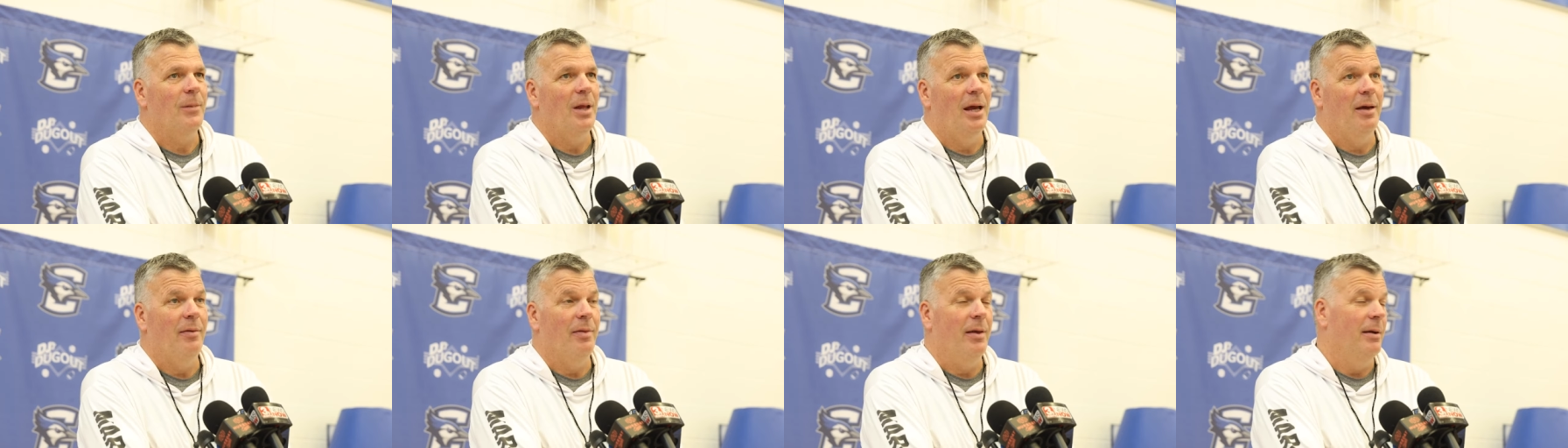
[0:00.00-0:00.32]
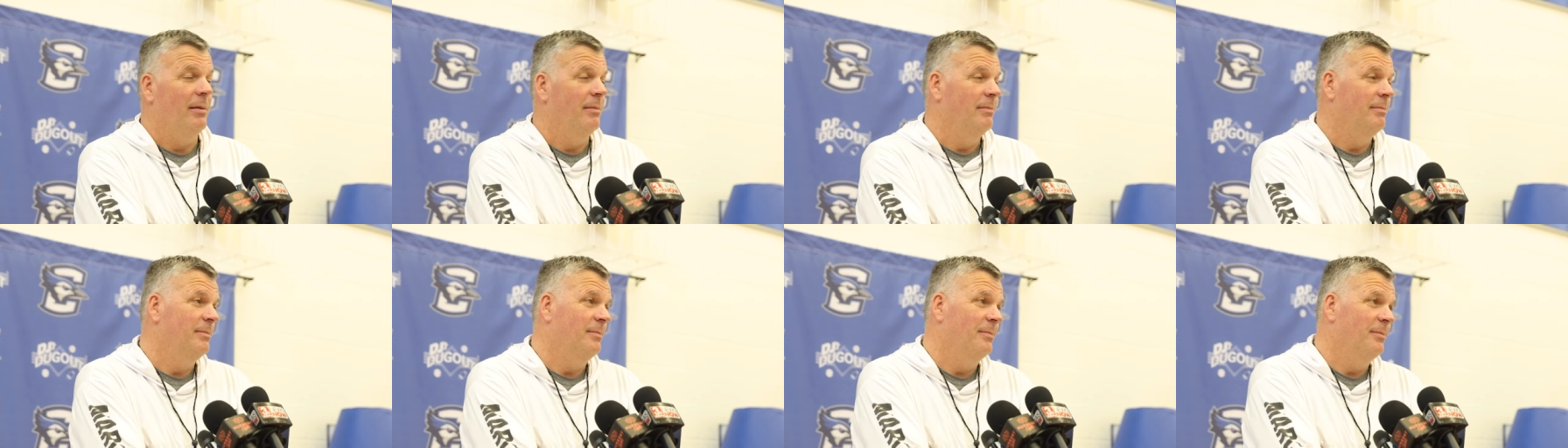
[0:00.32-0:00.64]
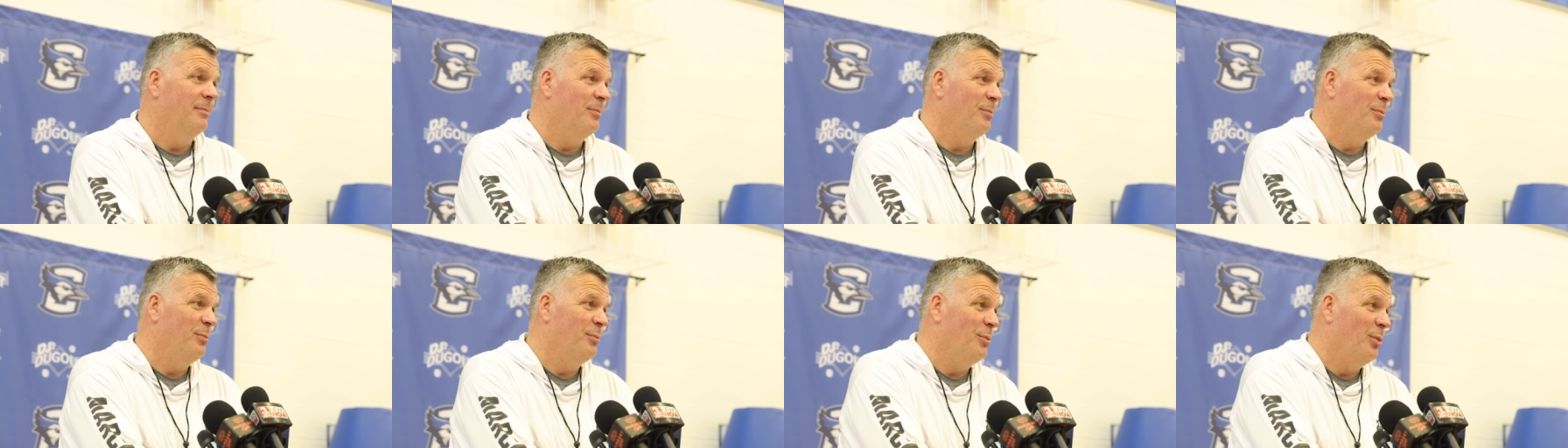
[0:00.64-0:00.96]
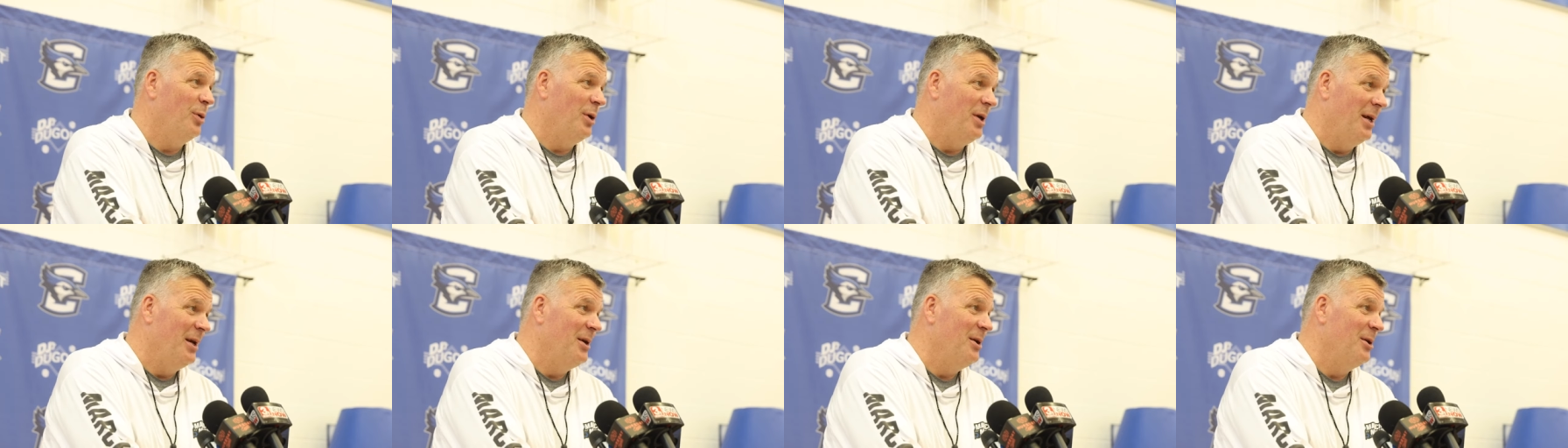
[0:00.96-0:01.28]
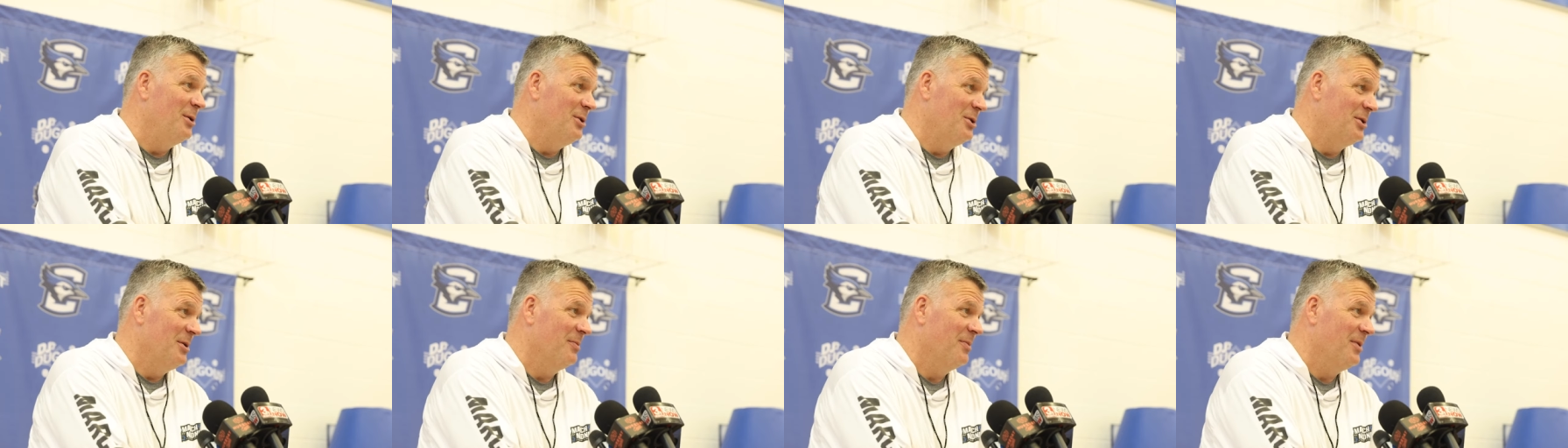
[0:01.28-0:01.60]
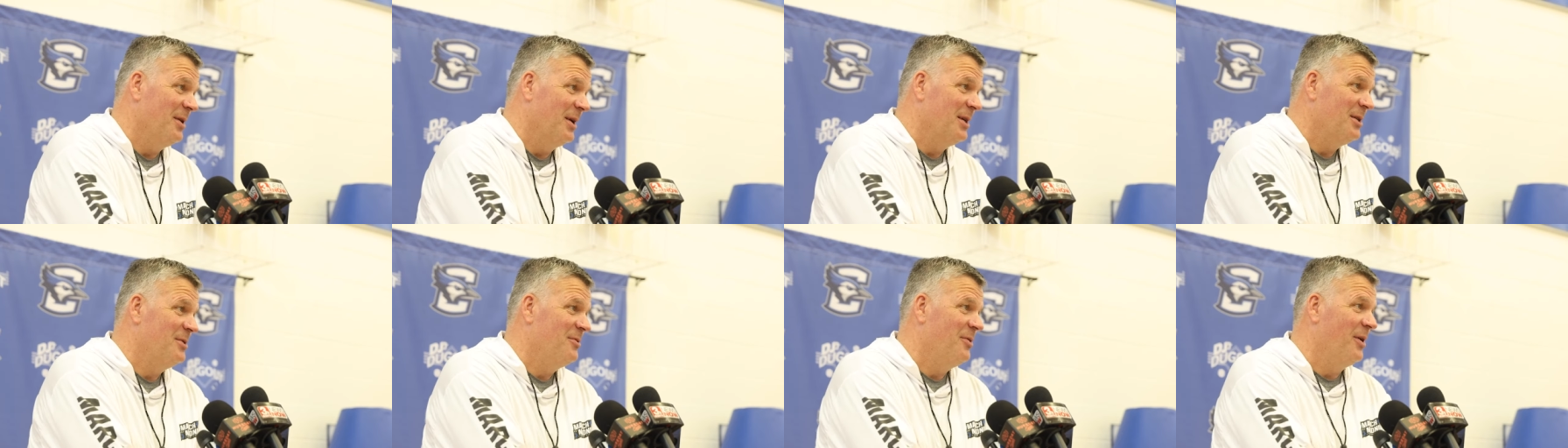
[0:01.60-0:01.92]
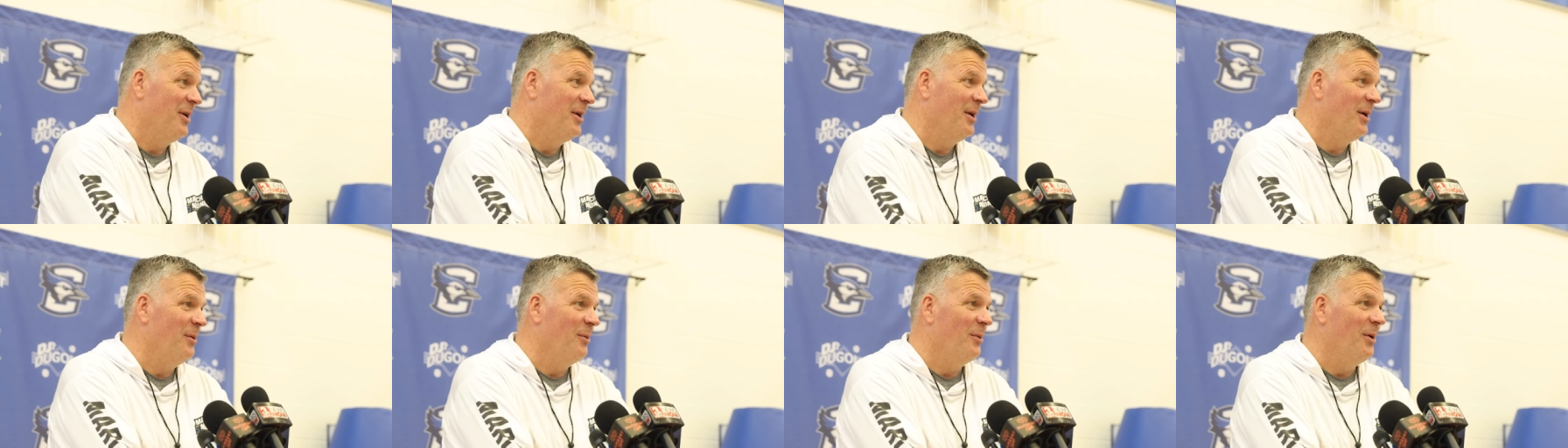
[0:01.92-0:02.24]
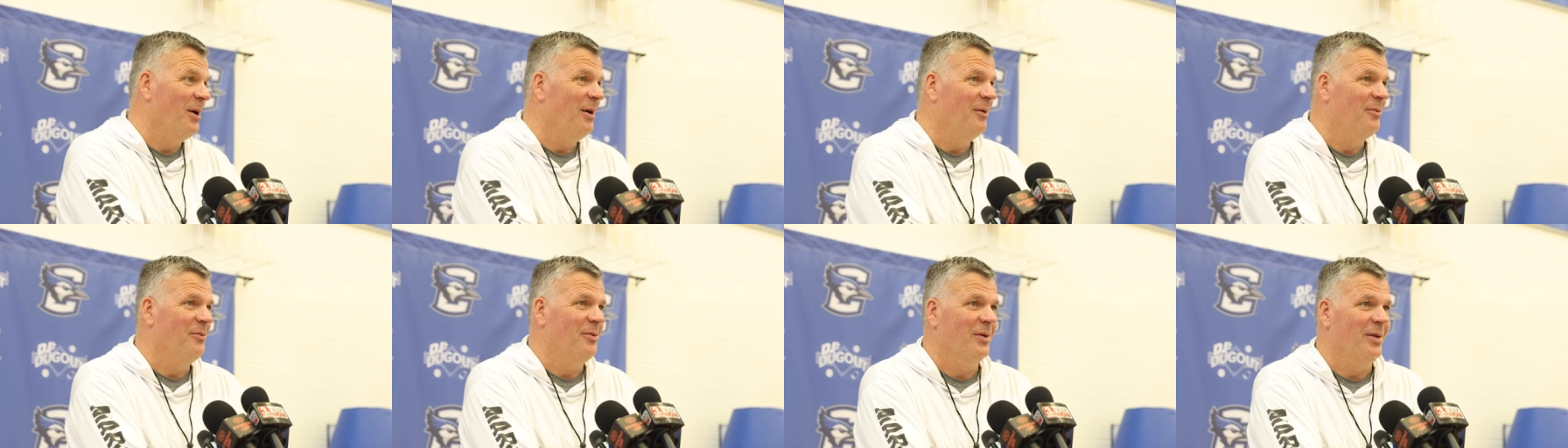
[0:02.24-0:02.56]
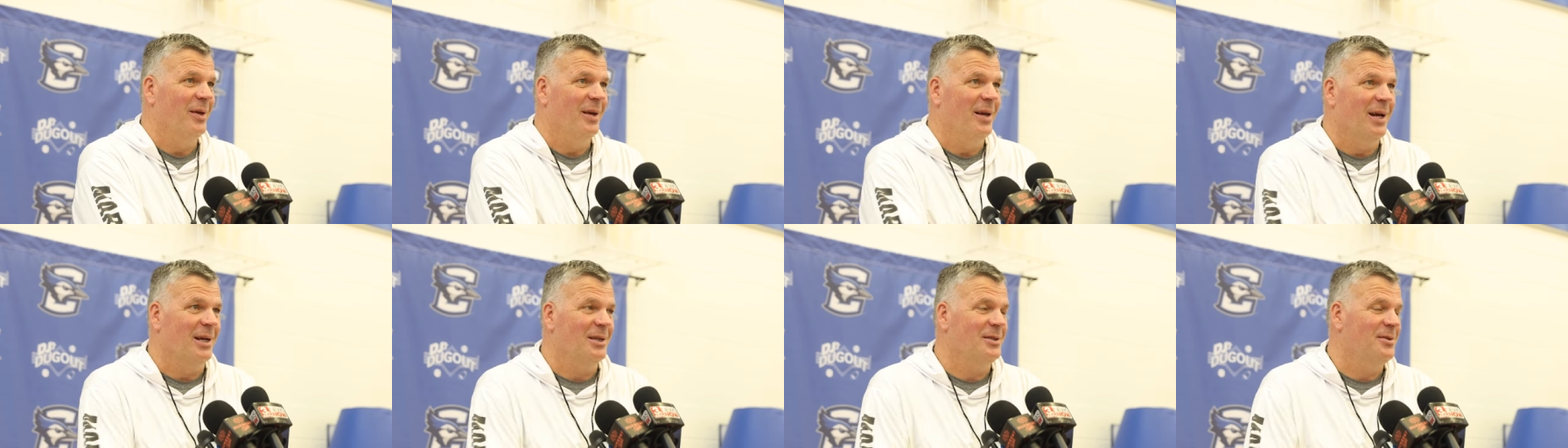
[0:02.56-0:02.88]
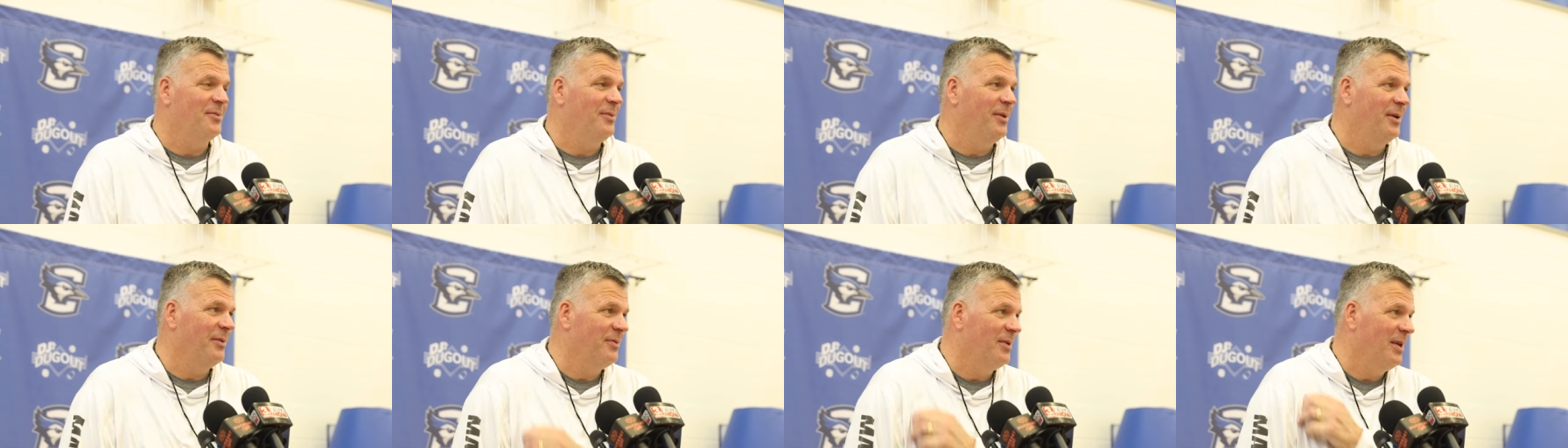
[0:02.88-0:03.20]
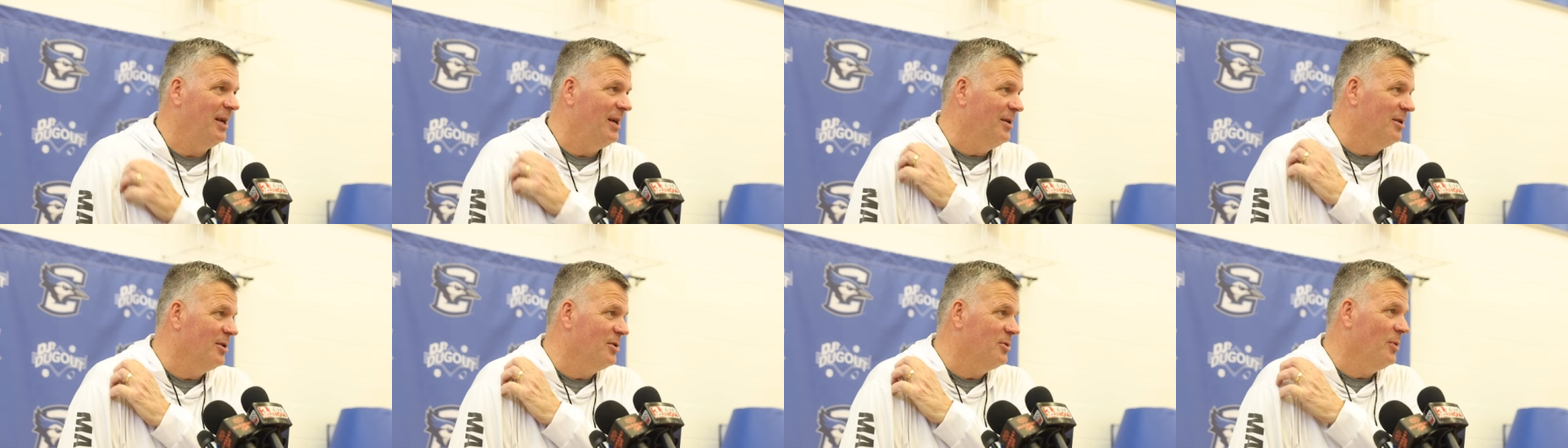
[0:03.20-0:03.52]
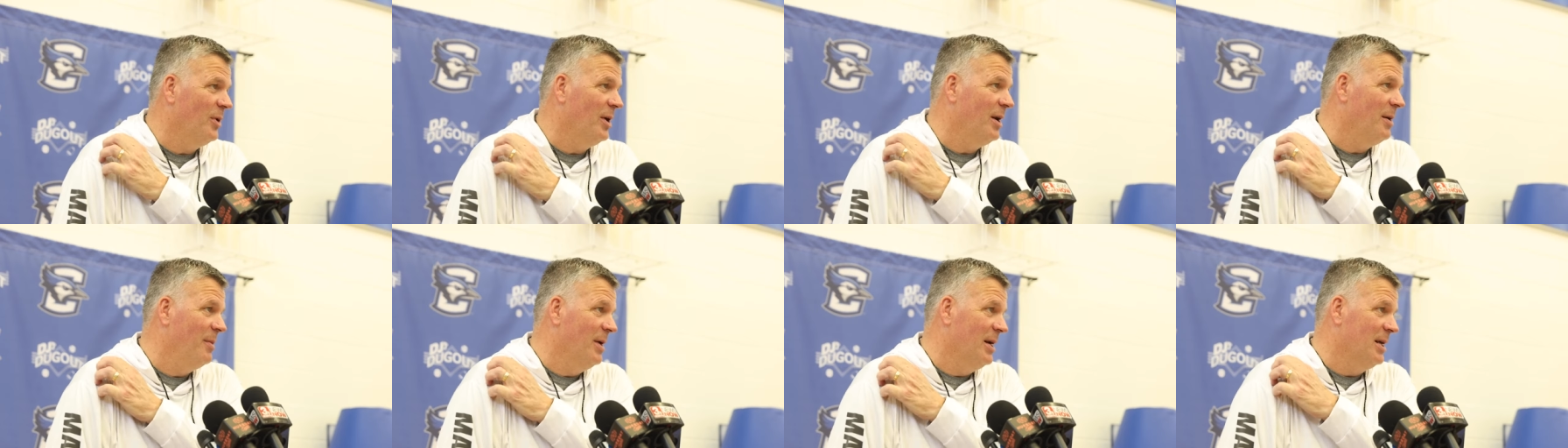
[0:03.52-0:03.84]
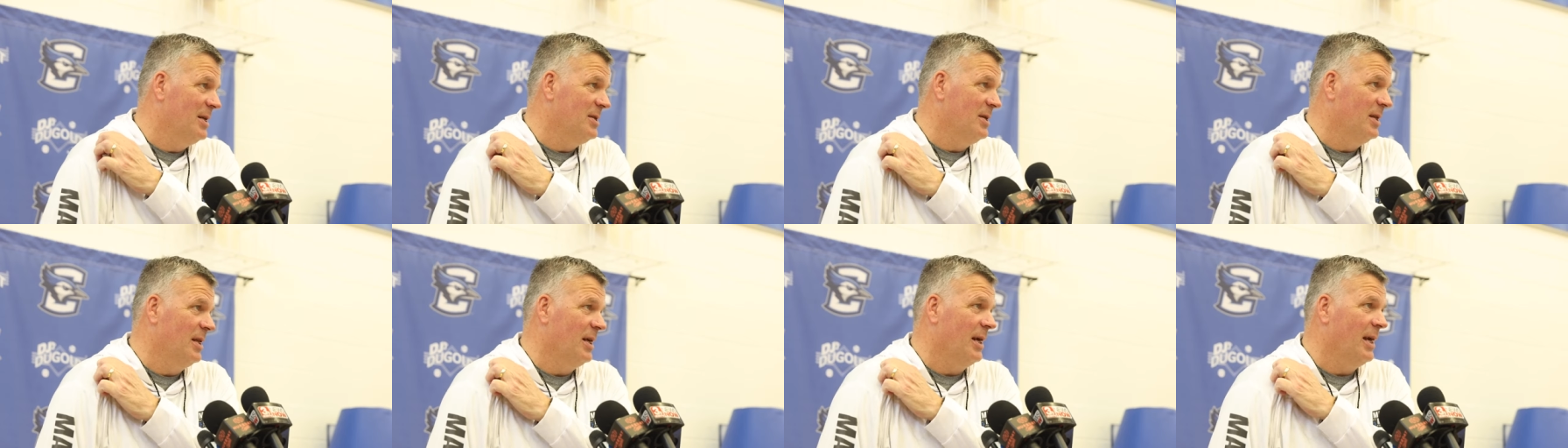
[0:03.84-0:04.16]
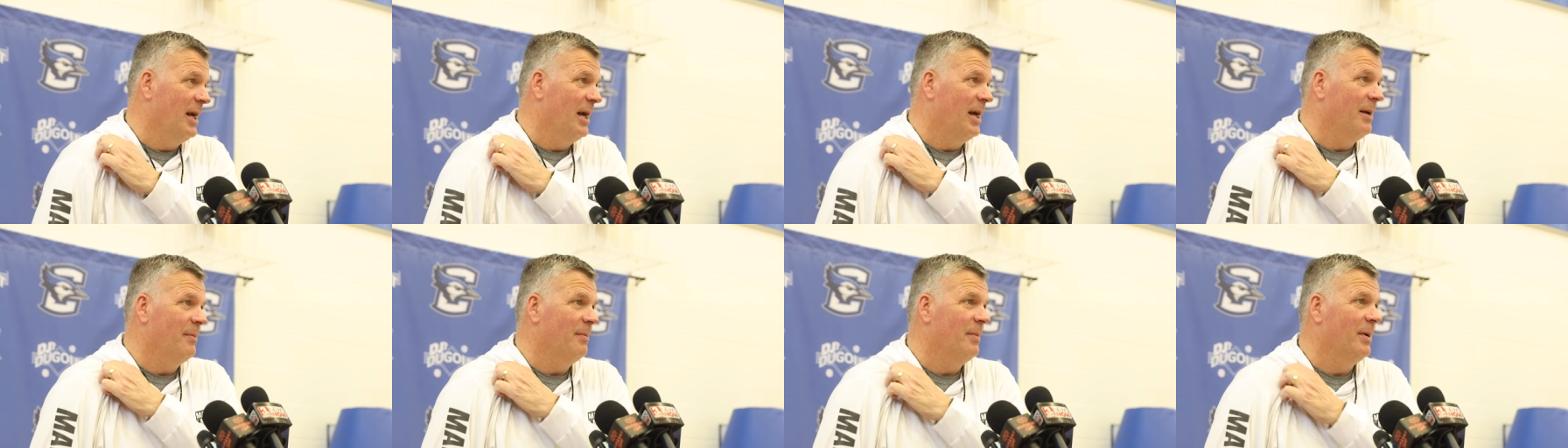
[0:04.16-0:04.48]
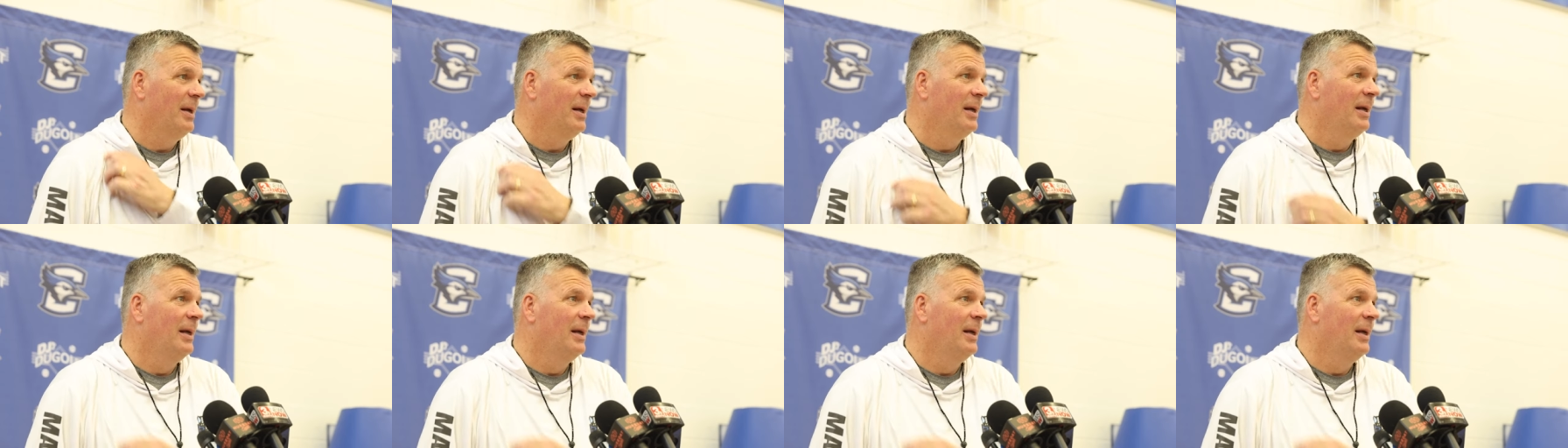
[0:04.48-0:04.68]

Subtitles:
and then we didn't do some things very well for the next 15 or 20 minutes of the game.